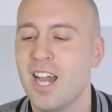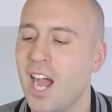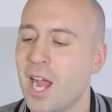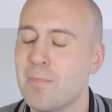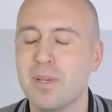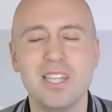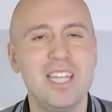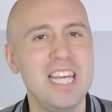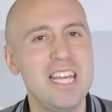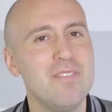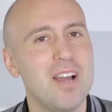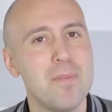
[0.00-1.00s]
I
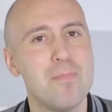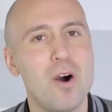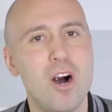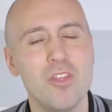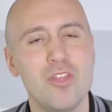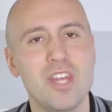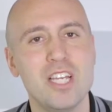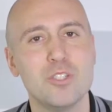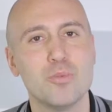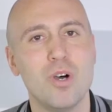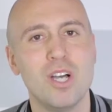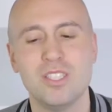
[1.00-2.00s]
believe I bought
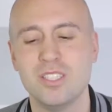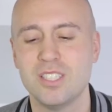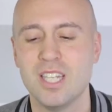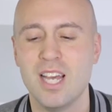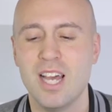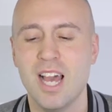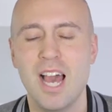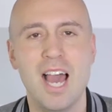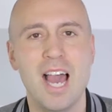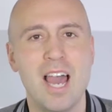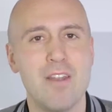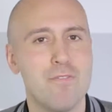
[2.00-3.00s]
these ones
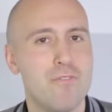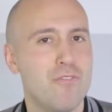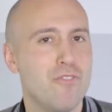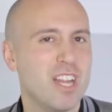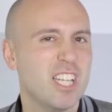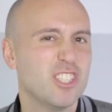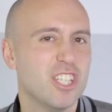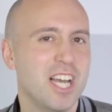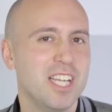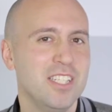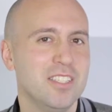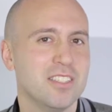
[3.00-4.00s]
at Finish
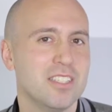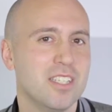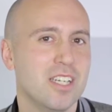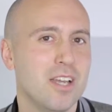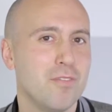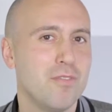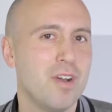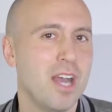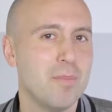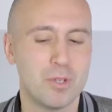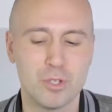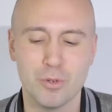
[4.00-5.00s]
Line, if
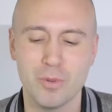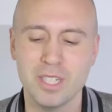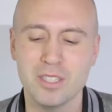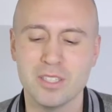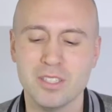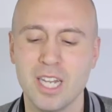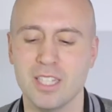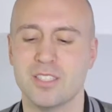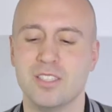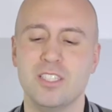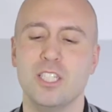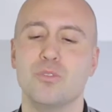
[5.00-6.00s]
I'm correct.
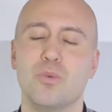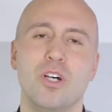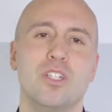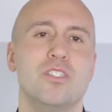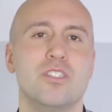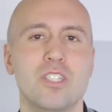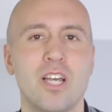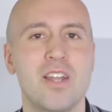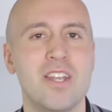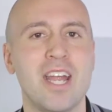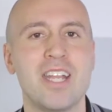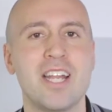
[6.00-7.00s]
Yes, these ones, uh,
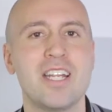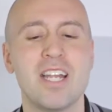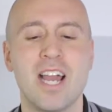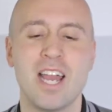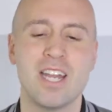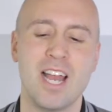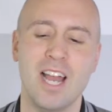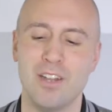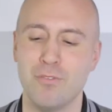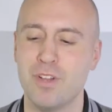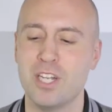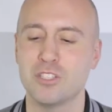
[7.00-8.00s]
9.99
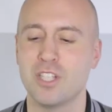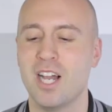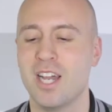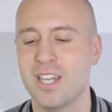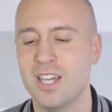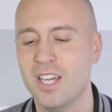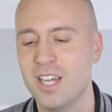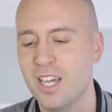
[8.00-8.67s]
at Finish Line.